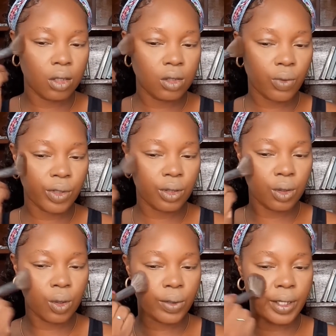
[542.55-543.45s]
So we're going
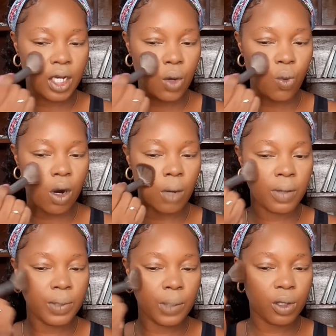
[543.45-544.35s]
to go in and warm
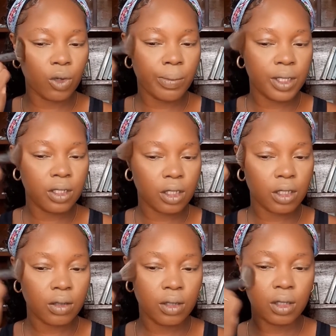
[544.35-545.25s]
up the
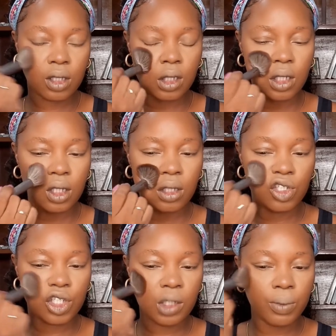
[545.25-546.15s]
perimeter, the
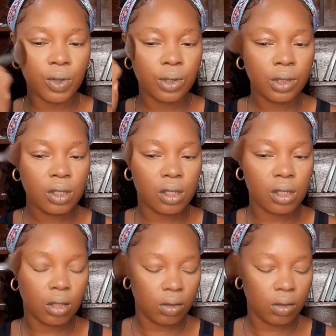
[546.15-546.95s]
cheekbones.